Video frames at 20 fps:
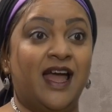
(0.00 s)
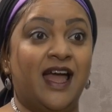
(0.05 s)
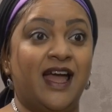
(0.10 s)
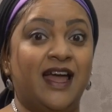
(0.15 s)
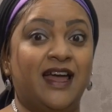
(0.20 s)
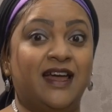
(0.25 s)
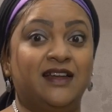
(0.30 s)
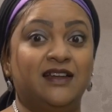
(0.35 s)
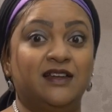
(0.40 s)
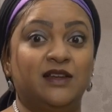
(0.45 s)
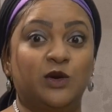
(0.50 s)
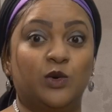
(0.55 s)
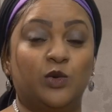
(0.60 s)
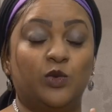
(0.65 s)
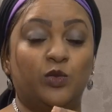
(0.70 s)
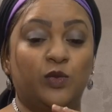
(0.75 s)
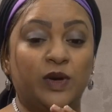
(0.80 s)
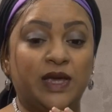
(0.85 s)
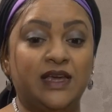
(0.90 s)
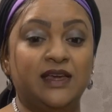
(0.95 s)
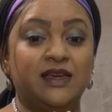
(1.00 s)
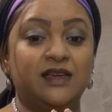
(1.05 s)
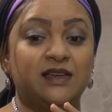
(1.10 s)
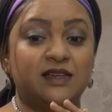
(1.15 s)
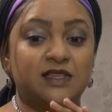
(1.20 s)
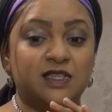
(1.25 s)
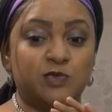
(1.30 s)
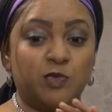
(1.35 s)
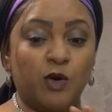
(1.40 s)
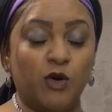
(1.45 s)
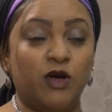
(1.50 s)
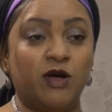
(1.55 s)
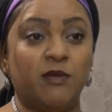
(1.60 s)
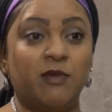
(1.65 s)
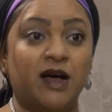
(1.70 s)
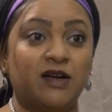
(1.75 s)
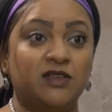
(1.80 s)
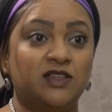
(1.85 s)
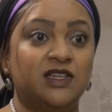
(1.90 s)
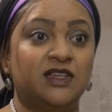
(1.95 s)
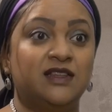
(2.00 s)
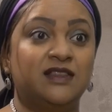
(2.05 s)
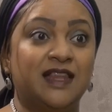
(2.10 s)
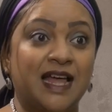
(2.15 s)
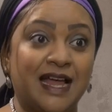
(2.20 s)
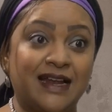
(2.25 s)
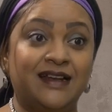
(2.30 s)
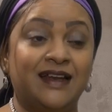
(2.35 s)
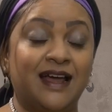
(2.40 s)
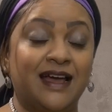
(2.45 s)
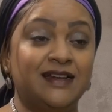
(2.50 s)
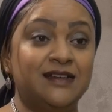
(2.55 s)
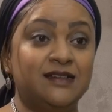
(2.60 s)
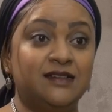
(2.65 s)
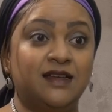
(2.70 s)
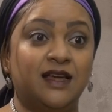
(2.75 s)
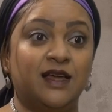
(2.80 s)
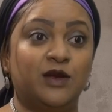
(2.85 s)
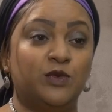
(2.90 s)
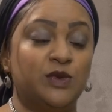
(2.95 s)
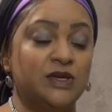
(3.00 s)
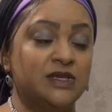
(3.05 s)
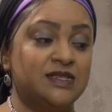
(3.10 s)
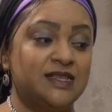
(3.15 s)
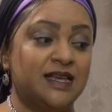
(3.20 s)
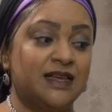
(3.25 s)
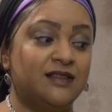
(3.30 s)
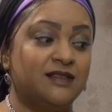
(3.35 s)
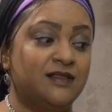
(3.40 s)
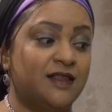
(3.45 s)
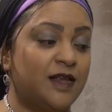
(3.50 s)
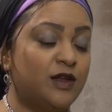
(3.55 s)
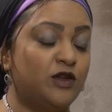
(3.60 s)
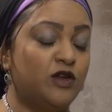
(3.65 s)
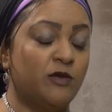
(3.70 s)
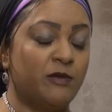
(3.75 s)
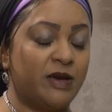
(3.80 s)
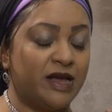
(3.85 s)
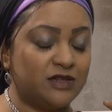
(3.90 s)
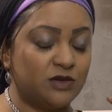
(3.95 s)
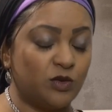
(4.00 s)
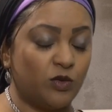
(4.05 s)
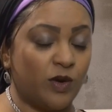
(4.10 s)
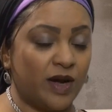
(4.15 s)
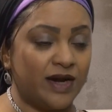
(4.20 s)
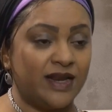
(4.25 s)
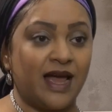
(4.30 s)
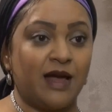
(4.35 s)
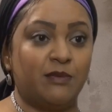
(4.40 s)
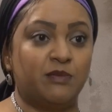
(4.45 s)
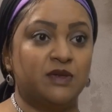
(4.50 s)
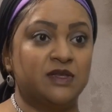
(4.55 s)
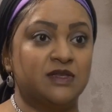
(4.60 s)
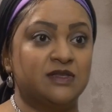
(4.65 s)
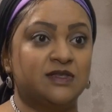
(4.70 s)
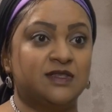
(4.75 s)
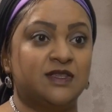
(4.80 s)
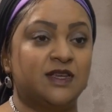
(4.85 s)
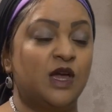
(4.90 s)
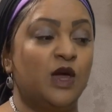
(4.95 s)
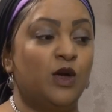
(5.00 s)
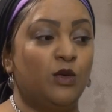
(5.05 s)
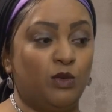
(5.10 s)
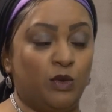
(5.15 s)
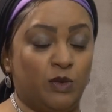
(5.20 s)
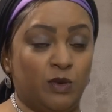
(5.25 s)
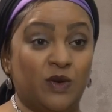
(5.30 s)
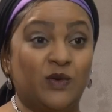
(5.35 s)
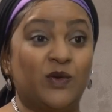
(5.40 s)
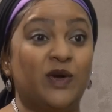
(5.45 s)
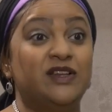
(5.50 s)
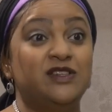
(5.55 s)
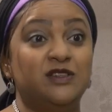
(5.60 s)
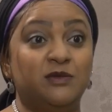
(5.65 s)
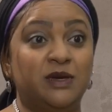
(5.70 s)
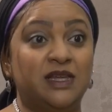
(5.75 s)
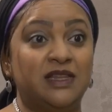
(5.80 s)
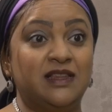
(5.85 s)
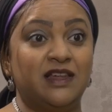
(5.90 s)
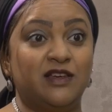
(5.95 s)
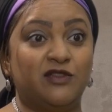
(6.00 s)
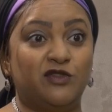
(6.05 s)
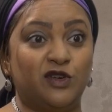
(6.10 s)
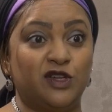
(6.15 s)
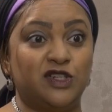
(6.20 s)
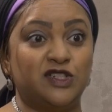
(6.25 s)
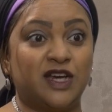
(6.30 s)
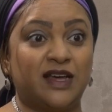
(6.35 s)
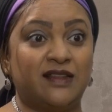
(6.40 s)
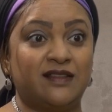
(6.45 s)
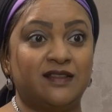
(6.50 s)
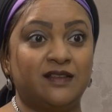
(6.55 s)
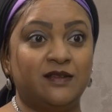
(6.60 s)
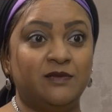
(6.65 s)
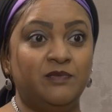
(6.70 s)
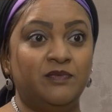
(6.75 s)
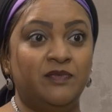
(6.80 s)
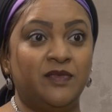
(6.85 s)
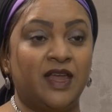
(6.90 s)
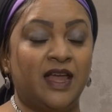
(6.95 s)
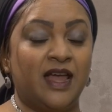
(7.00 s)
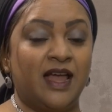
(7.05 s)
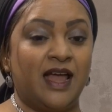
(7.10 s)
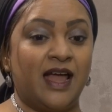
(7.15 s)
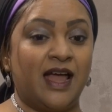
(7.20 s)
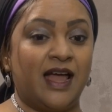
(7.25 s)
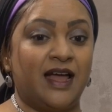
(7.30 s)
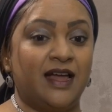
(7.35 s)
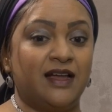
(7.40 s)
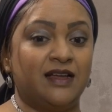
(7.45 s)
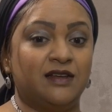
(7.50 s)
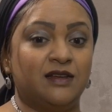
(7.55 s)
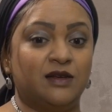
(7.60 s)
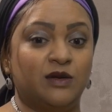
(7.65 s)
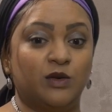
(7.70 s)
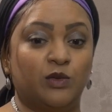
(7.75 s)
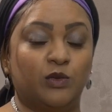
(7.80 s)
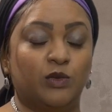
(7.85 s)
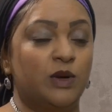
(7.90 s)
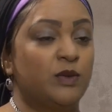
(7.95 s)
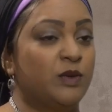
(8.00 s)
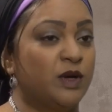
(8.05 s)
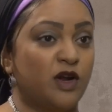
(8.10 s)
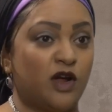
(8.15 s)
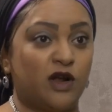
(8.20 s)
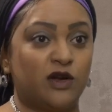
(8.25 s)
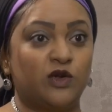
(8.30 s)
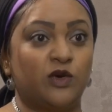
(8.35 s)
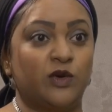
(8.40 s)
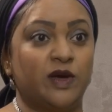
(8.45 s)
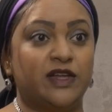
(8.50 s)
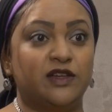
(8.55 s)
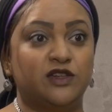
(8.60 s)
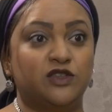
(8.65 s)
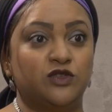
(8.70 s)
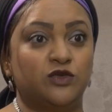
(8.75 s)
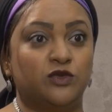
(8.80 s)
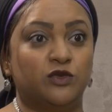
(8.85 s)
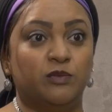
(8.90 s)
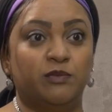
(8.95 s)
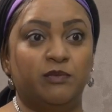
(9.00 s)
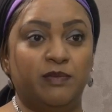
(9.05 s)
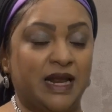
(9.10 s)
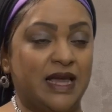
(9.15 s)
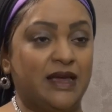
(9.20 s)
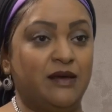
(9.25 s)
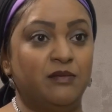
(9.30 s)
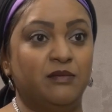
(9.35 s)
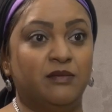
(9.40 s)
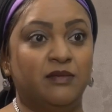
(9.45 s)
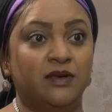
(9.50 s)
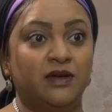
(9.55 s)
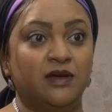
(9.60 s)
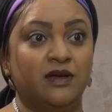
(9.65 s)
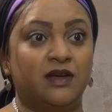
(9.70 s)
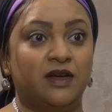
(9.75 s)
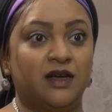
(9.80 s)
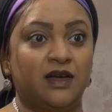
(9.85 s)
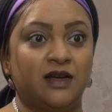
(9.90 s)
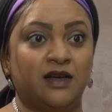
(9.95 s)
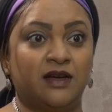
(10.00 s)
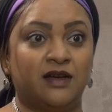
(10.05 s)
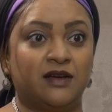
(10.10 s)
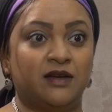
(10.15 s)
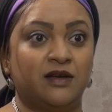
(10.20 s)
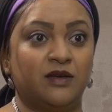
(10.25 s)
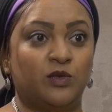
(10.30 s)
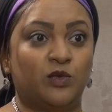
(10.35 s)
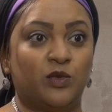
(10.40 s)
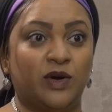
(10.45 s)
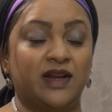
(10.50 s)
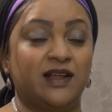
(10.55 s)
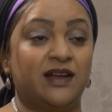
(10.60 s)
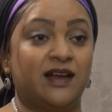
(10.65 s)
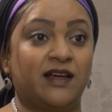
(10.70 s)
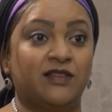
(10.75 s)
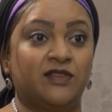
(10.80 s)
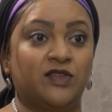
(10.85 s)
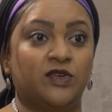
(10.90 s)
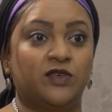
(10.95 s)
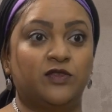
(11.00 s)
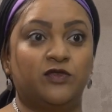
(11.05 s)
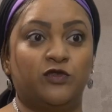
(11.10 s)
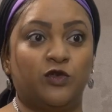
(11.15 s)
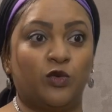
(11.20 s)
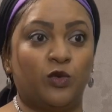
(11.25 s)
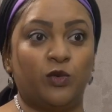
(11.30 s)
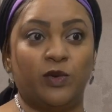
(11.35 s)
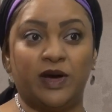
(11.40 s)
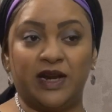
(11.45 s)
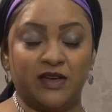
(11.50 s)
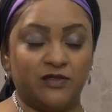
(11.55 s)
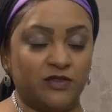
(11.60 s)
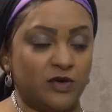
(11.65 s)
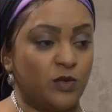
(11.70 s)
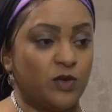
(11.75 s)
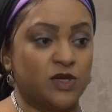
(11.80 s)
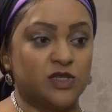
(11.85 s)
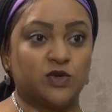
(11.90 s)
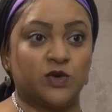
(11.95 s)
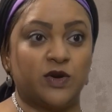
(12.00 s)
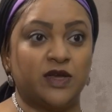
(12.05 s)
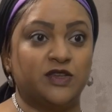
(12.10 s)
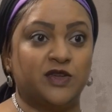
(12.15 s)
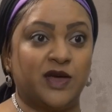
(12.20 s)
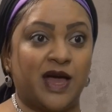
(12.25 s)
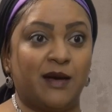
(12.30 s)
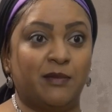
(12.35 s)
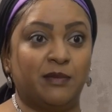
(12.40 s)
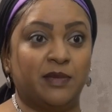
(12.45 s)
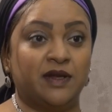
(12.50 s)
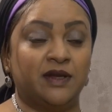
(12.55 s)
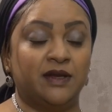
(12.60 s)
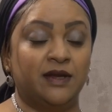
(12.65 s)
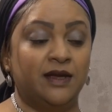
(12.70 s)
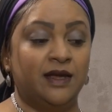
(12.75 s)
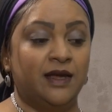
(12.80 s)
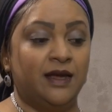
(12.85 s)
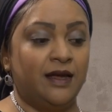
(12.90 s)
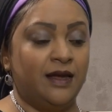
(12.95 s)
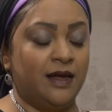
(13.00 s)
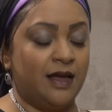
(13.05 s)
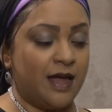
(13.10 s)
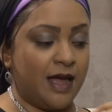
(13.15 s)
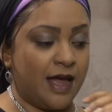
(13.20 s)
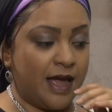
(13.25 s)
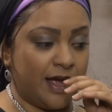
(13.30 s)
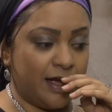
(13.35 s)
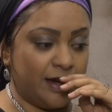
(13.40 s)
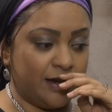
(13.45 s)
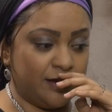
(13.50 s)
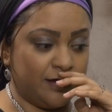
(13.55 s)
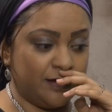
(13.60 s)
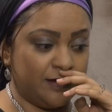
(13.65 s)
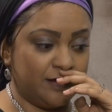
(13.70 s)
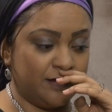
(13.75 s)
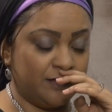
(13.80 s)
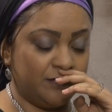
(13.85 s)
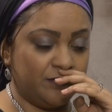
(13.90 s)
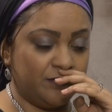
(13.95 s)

And we spoke about it that night, and we said that no matter what happens, we were going to be there for each other, and we were not going to blame one another for whatever was going to happen. And